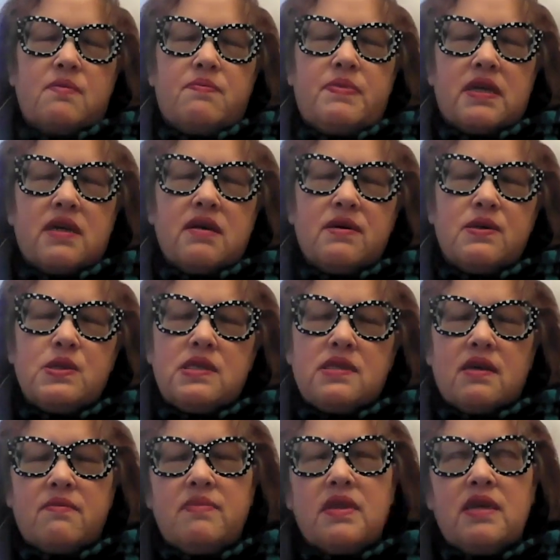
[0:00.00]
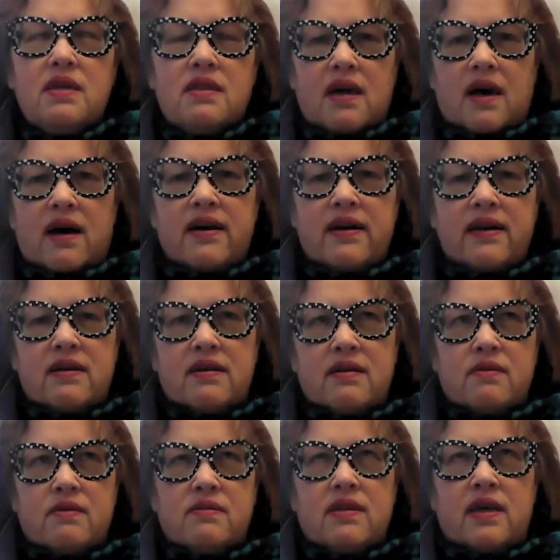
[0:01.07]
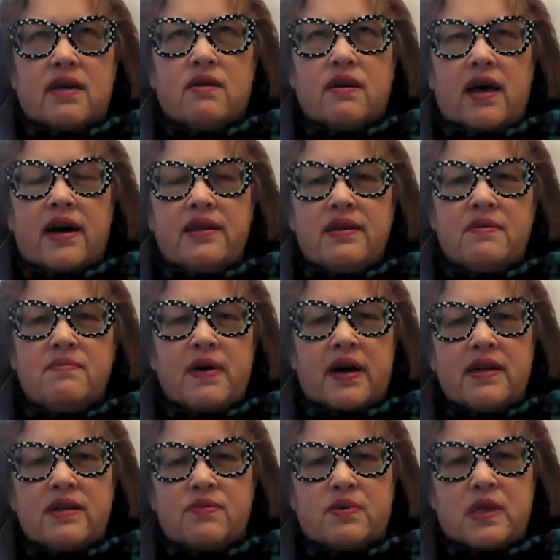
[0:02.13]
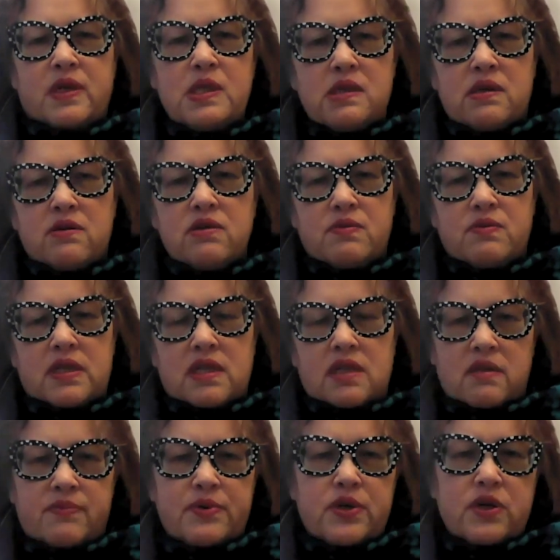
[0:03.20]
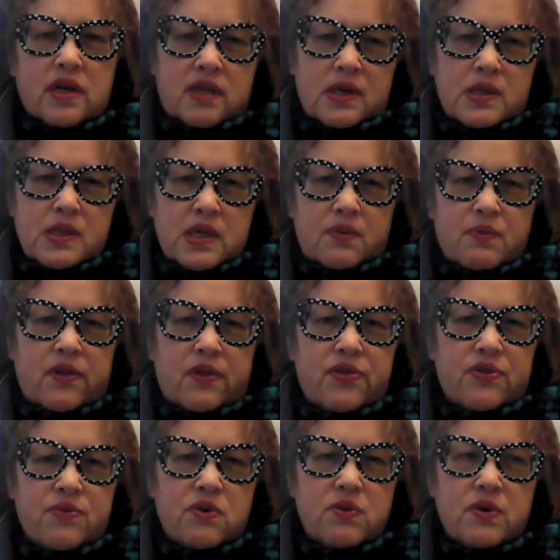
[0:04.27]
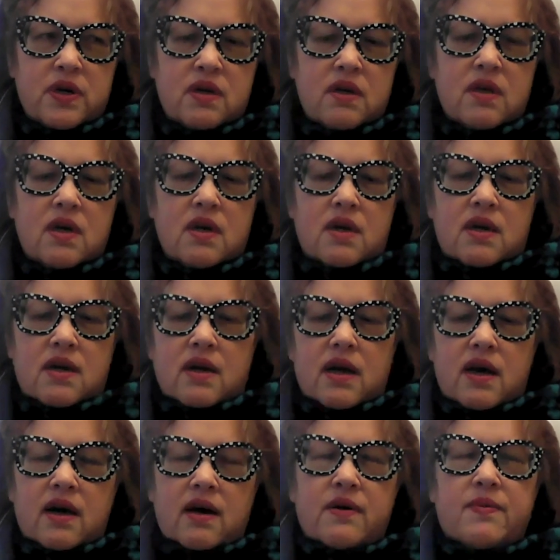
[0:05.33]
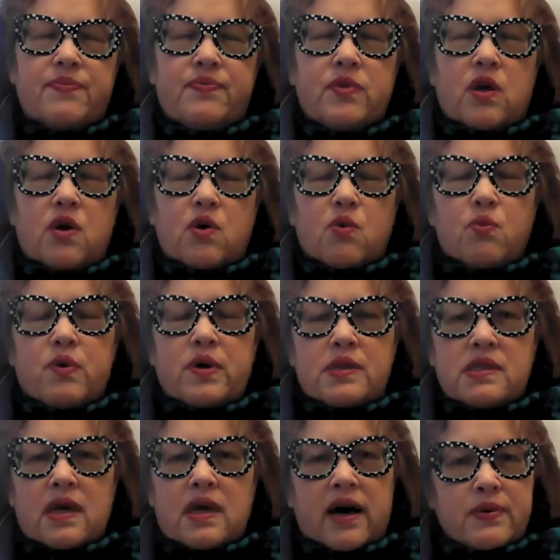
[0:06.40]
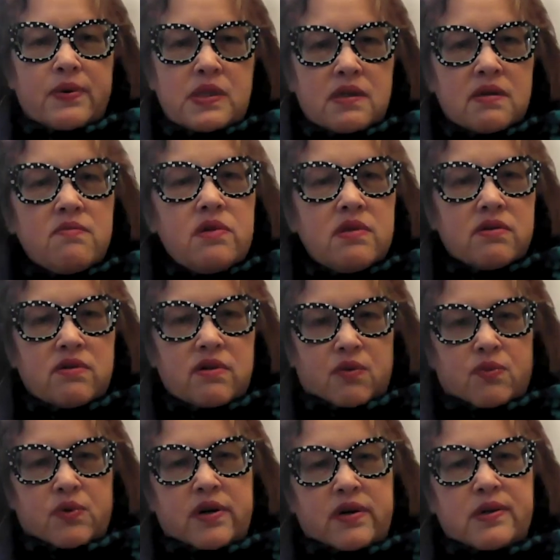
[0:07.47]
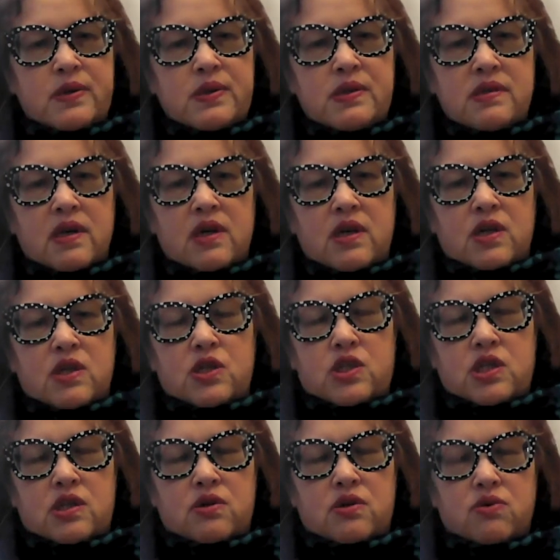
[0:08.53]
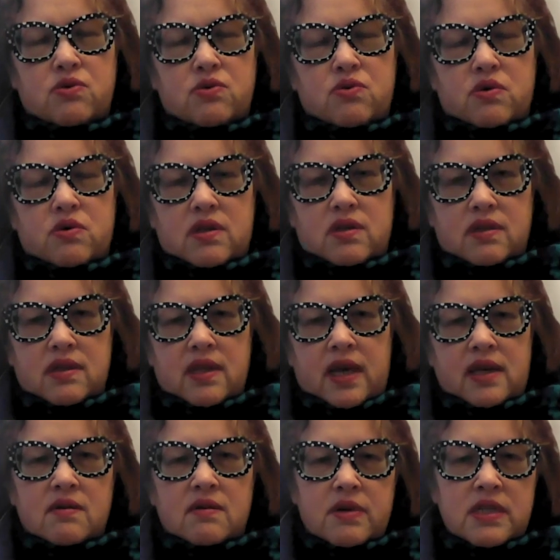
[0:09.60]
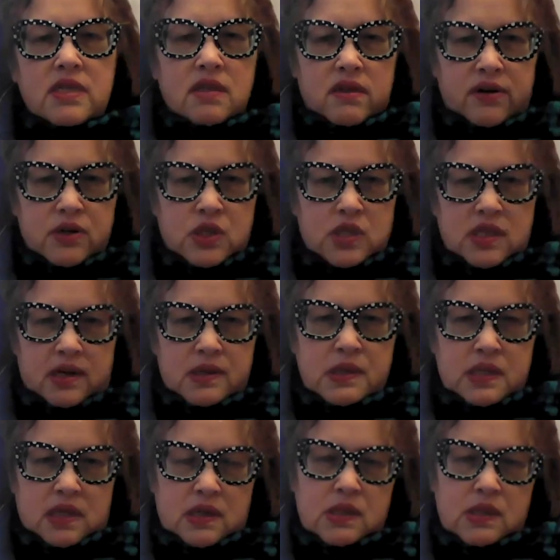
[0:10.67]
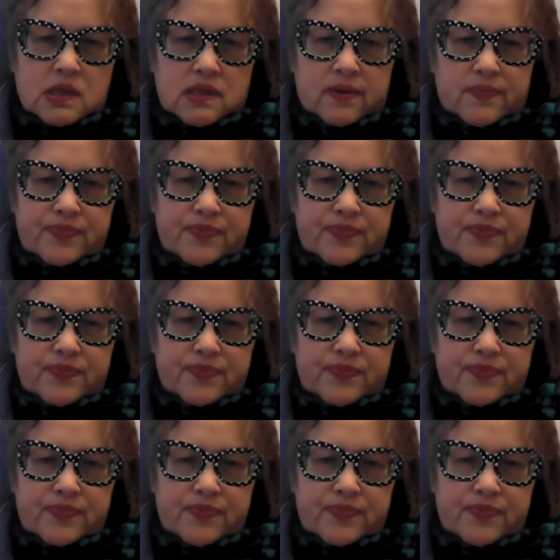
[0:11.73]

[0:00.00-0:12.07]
Because something that I had in mind when I started reading the book and as I went through it, was how similar it was to in mid to large size cities